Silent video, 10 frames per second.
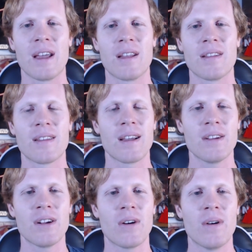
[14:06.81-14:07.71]
And
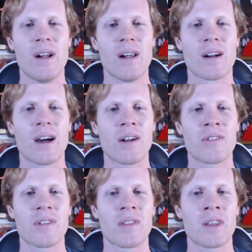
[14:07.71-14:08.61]

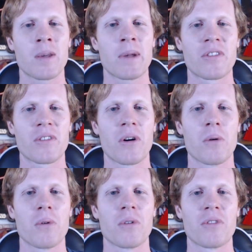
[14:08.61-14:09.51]
honestly, I think about
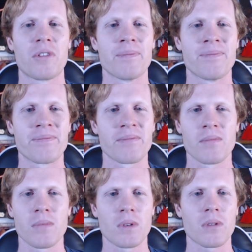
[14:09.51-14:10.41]
Star Wars
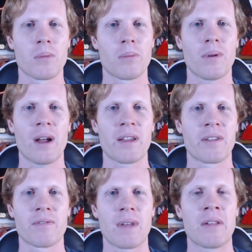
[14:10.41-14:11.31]
probably
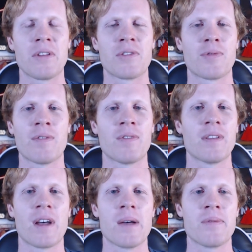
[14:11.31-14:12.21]
like at least
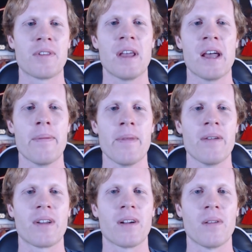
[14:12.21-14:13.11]
50 times a day. I'm
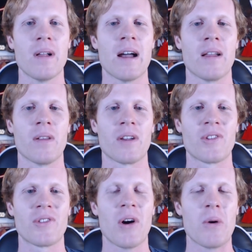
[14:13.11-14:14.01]
not even gonna lie.
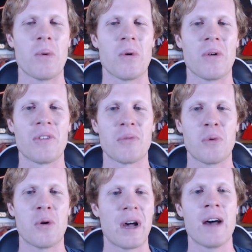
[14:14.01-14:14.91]
Like, Star Wars,
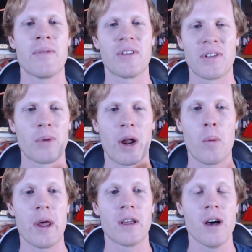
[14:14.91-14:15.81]
well, obviously when I
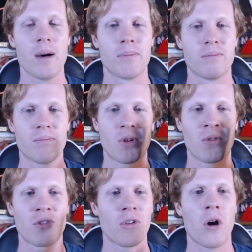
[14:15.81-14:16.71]
wake up,
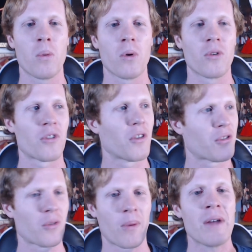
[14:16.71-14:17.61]
there's Star Wars
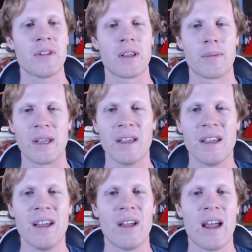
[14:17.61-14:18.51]
surrounding me
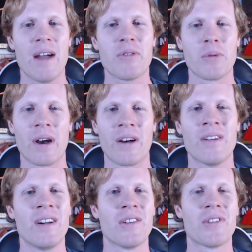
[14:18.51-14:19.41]

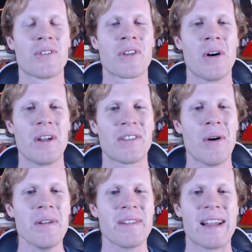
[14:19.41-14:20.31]
everywhere. So it's
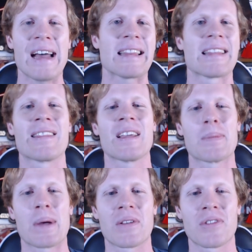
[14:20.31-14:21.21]
hard not to think
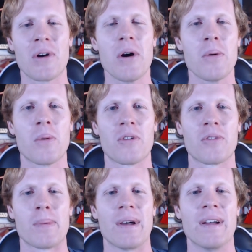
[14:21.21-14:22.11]
about Star
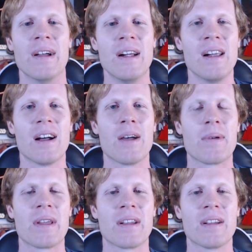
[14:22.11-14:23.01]
Wars. But I
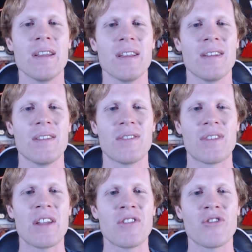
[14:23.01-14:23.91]
mean,
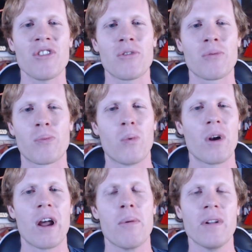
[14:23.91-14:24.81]
that's just
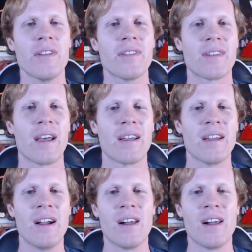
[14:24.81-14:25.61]
what I wanted to say.